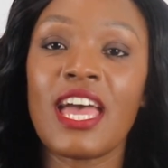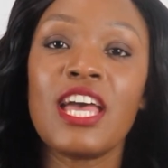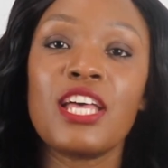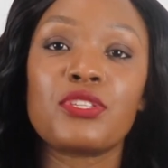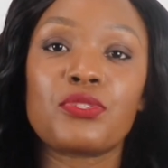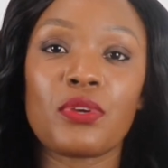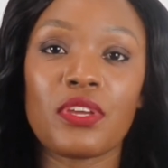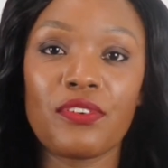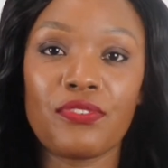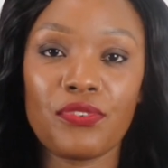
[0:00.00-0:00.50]

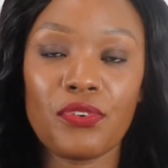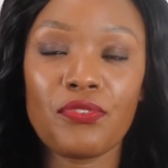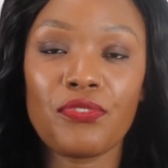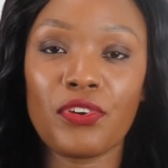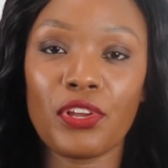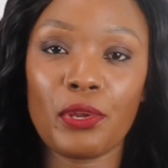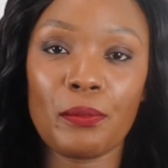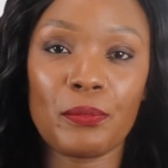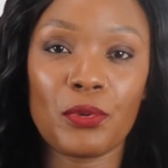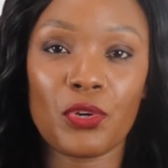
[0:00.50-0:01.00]
So if you
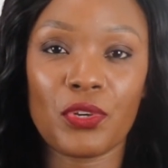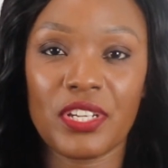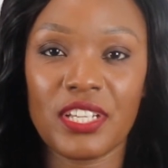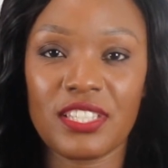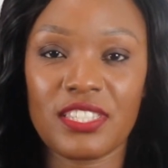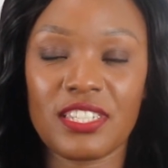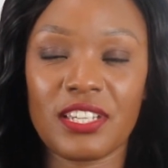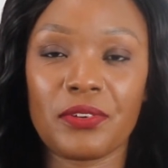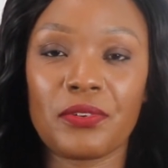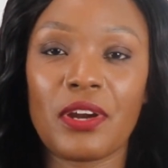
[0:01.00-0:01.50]
follow me on
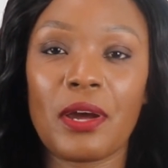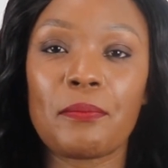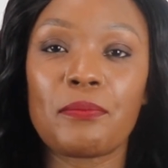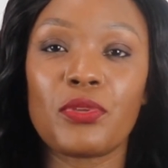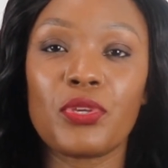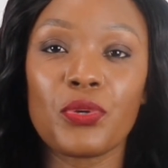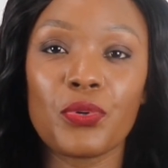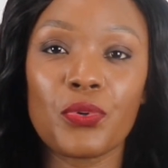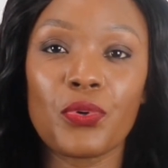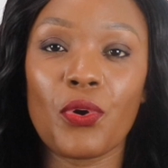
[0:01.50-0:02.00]
Instagram,
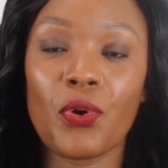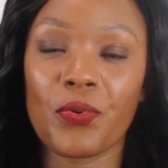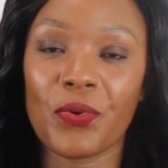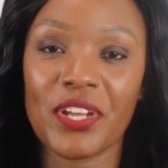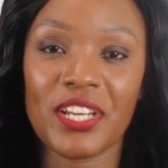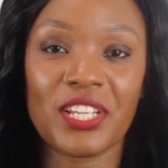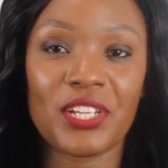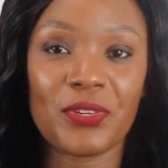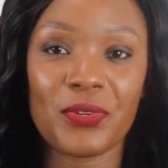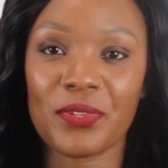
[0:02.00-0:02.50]
you
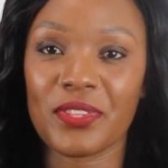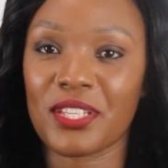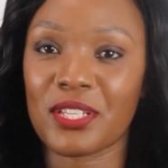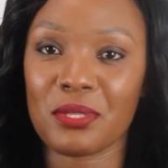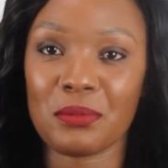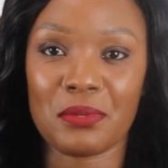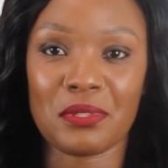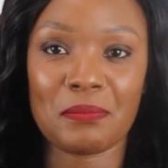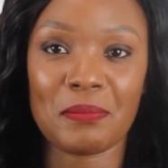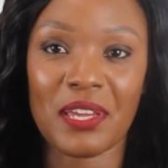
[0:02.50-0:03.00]
already know
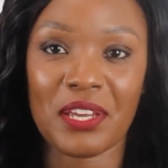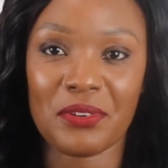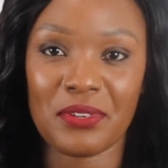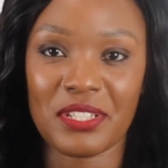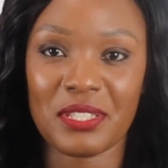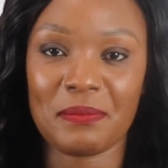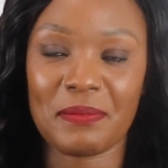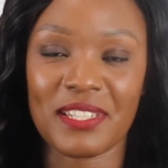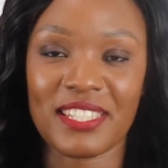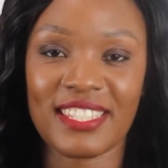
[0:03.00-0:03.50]
this was my
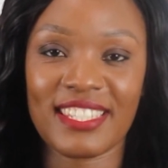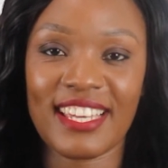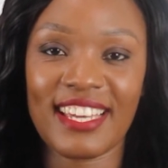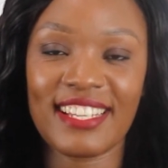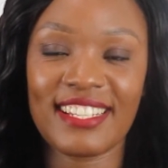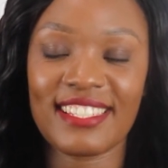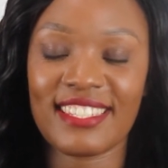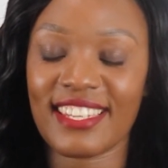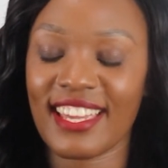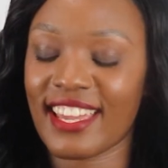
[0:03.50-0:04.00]
Christmas
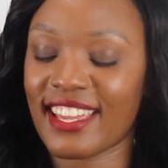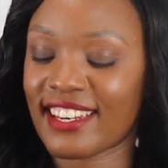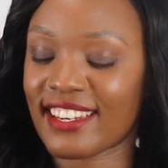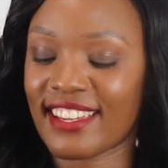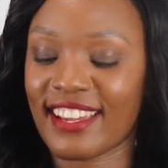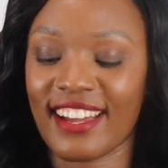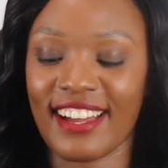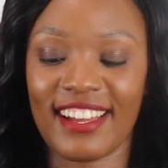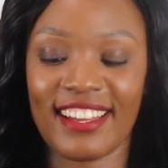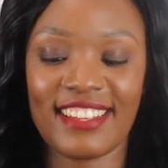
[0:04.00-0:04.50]
scent, and
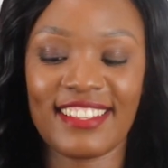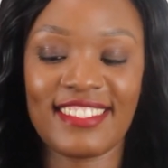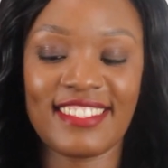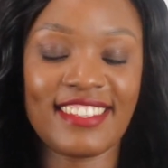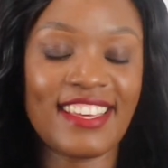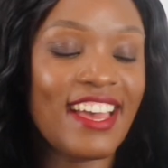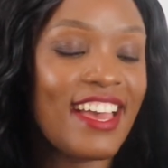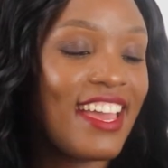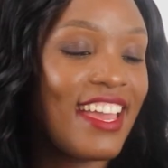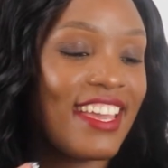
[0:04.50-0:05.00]
guys,
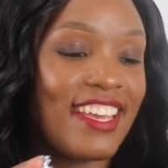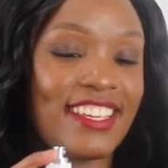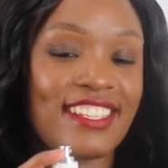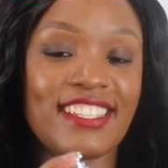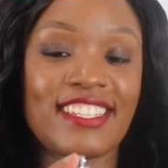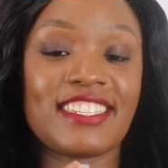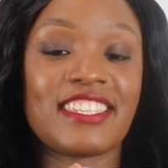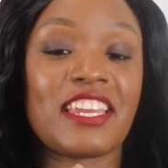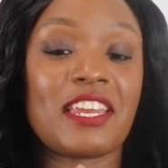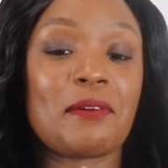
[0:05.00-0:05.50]
it
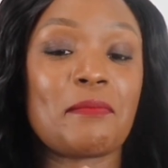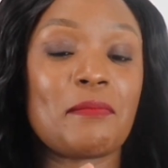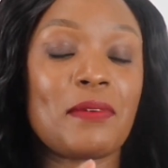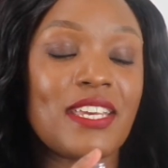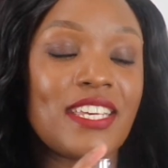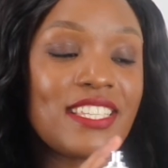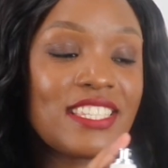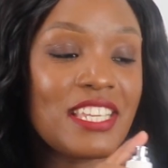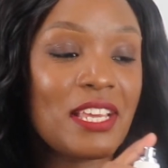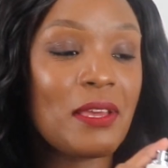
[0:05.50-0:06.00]
is an
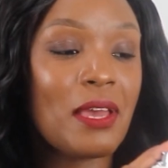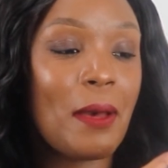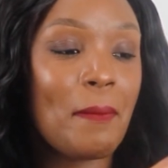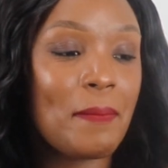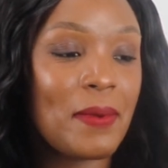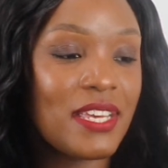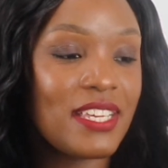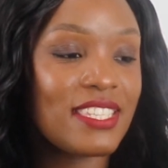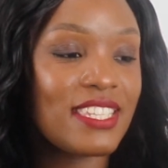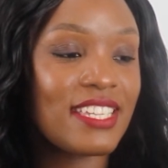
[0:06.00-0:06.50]

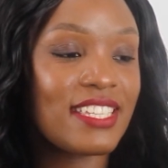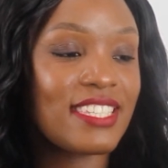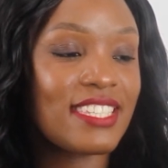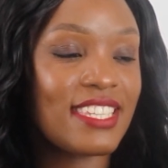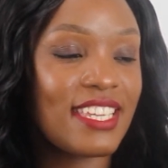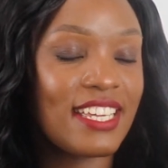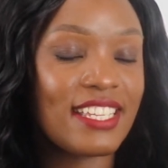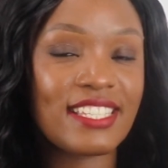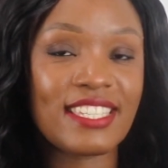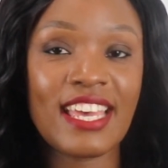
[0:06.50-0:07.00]
amazing
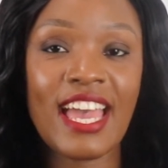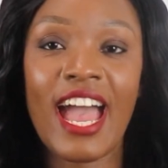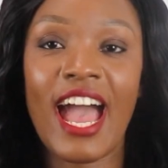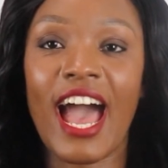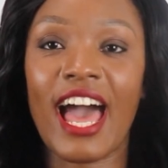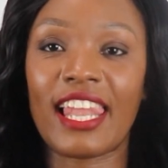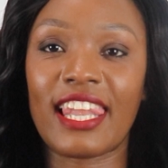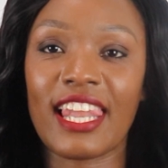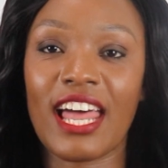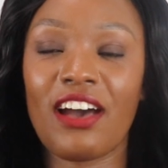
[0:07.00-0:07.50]
scent.
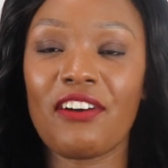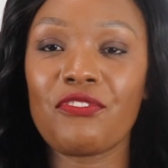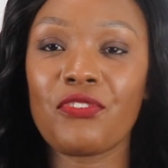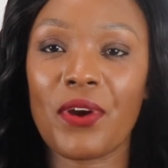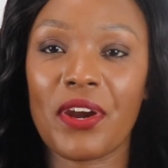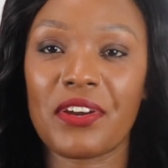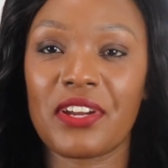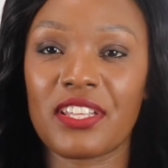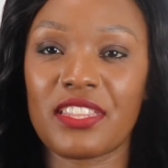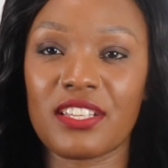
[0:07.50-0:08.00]
I love
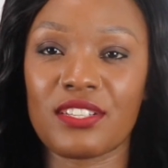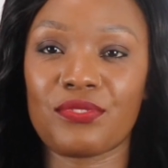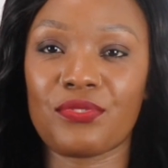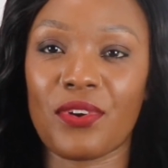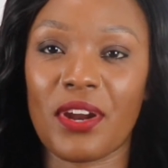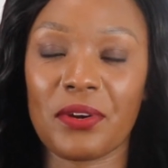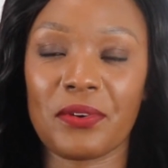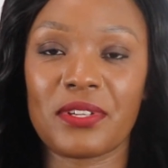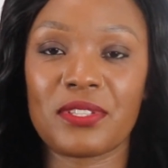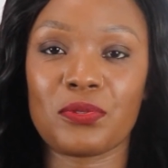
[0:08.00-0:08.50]
wearing this
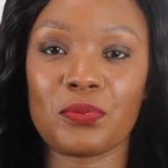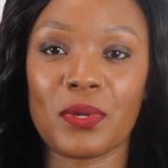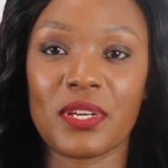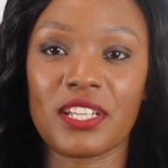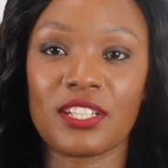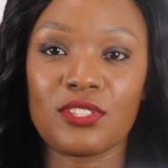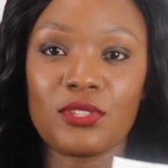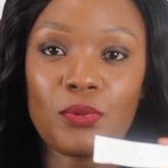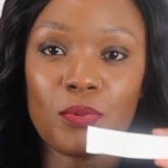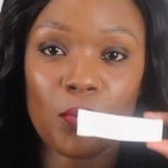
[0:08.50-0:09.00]
fragrance when
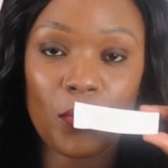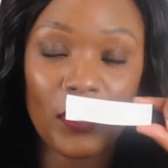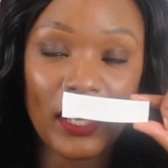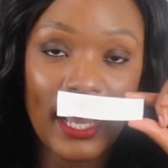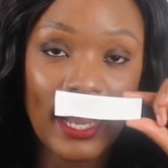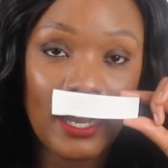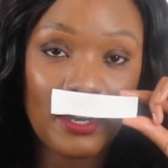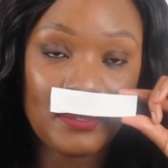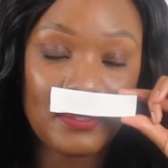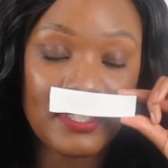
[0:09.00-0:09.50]
it's cooler
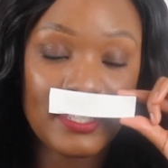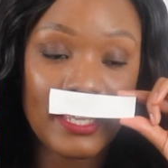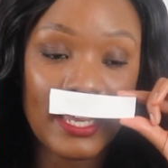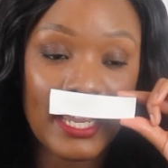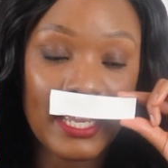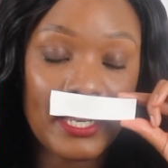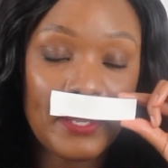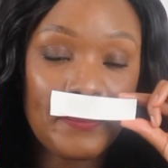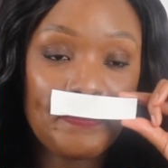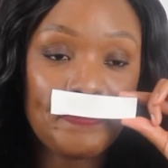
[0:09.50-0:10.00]

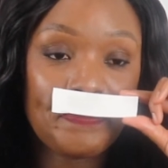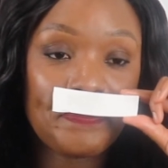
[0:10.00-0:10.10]
outside.